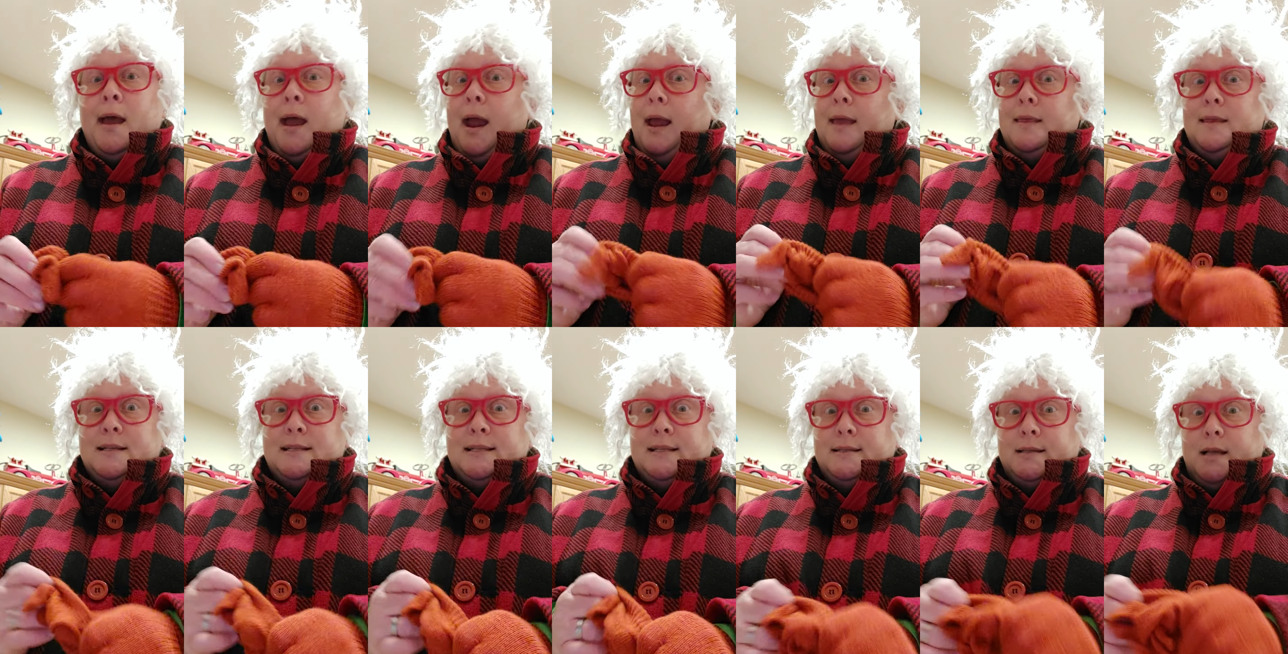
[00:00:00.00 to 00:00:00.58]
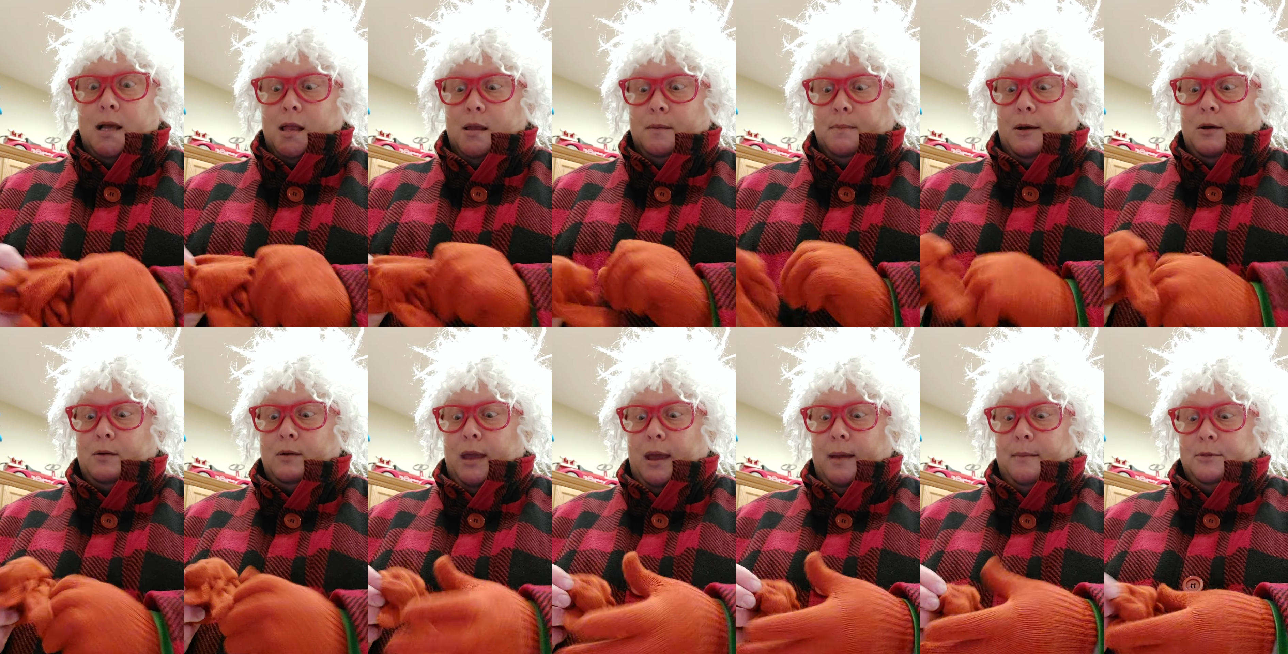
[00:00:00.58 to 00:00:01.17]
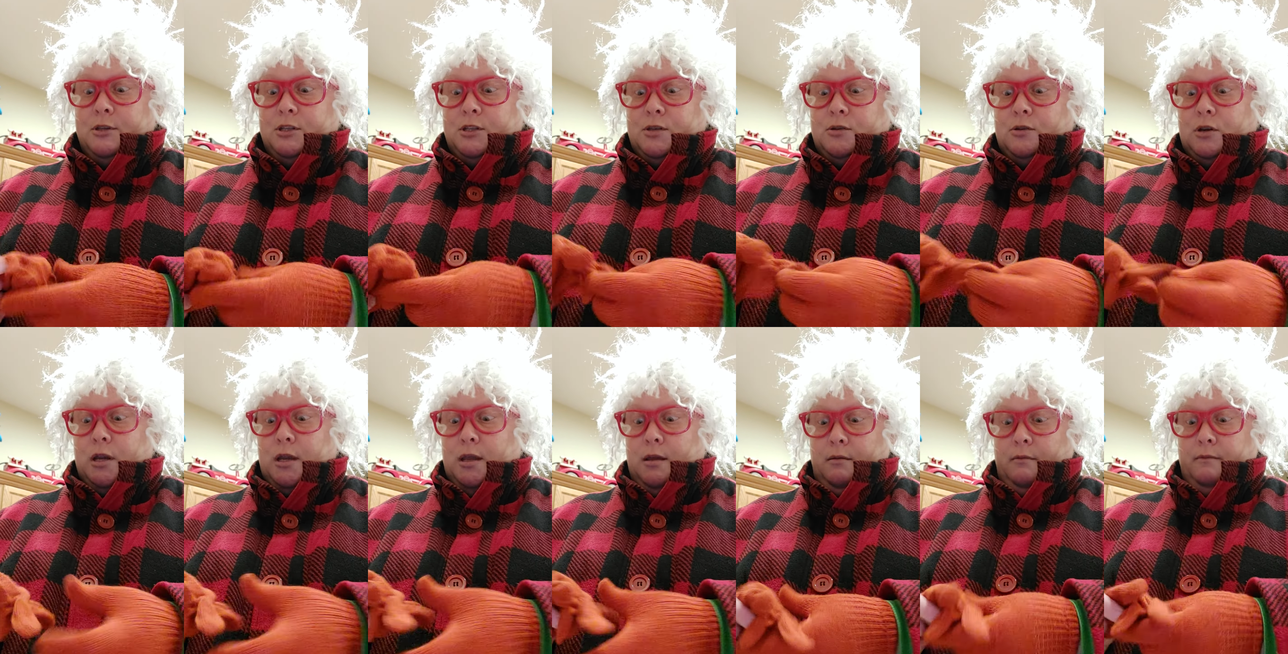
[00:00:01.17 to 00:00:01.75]
And this is all about
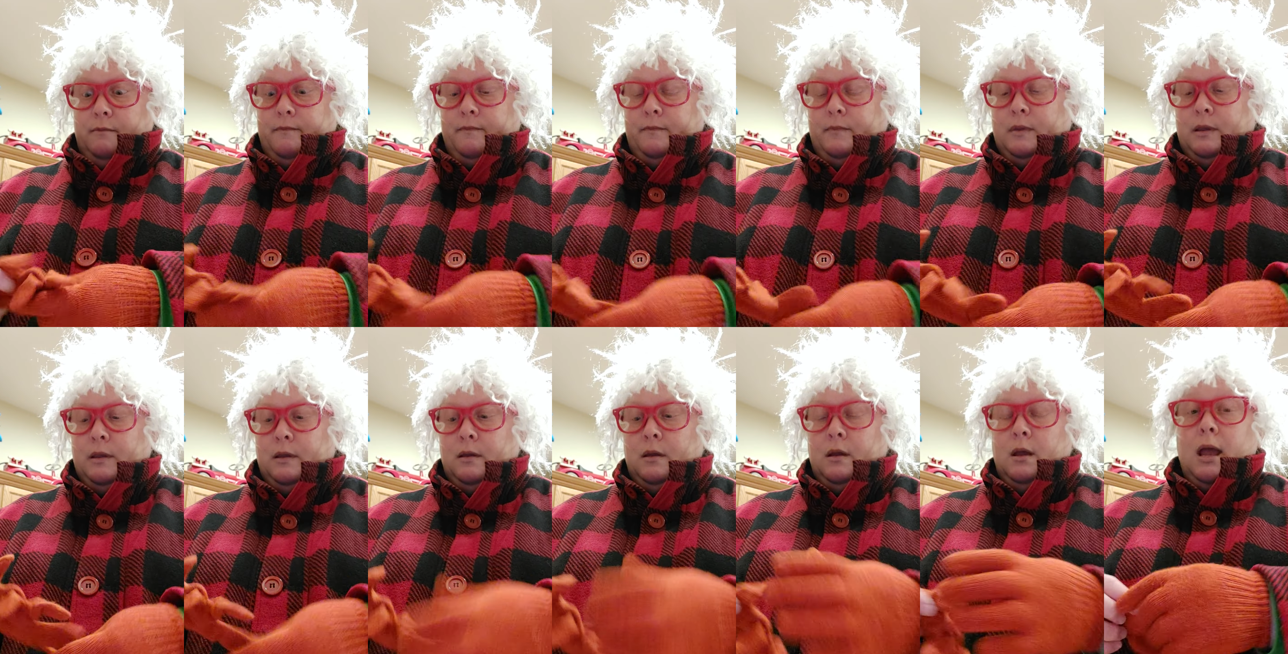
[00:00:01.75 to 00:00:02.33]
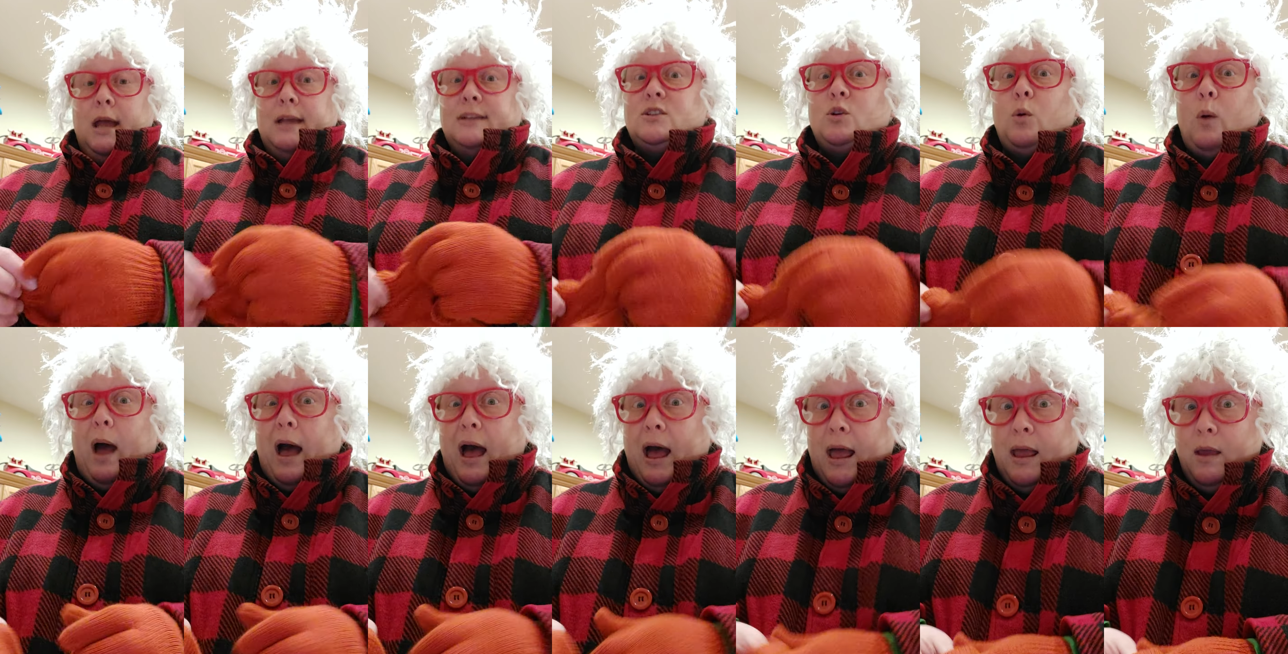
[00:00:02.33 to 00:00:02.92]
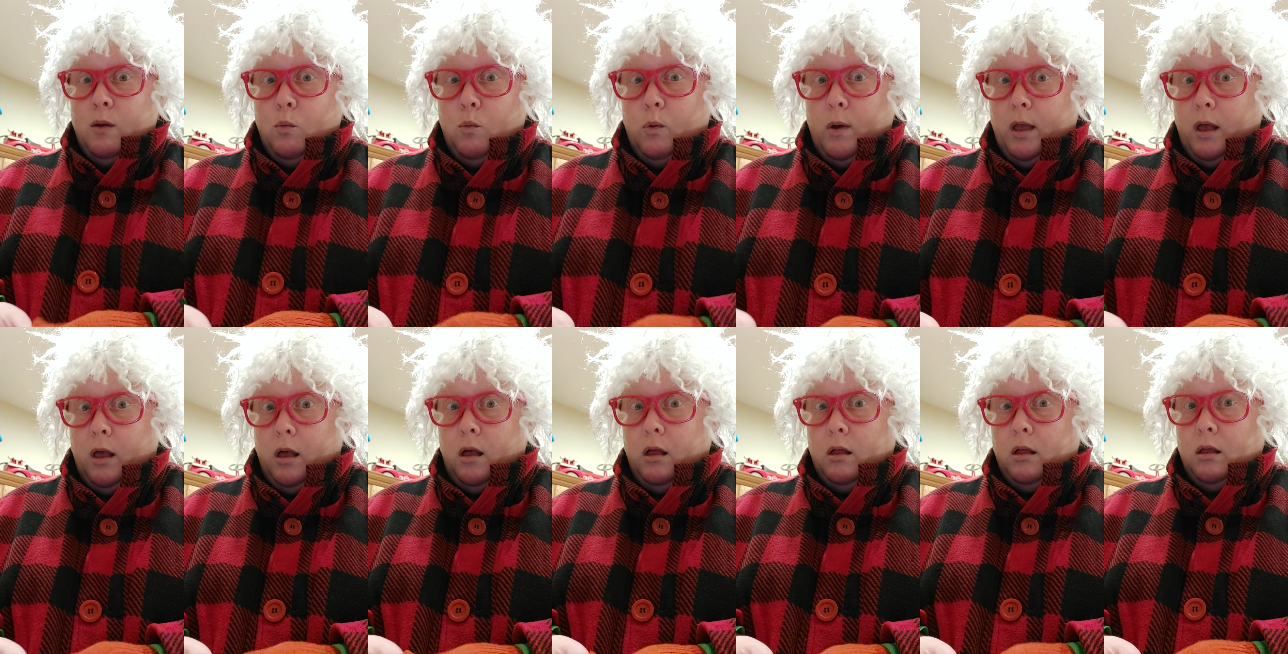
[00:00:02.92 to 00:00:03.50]
chemistry. So I
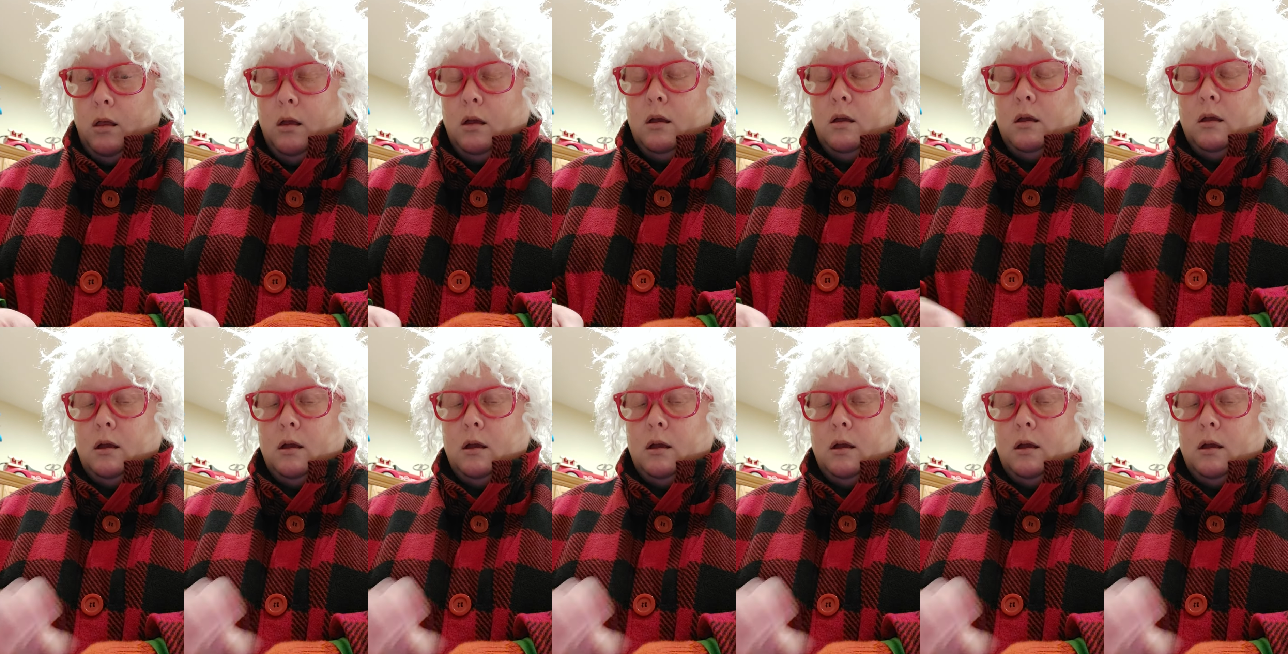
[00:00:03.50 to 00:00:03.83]
will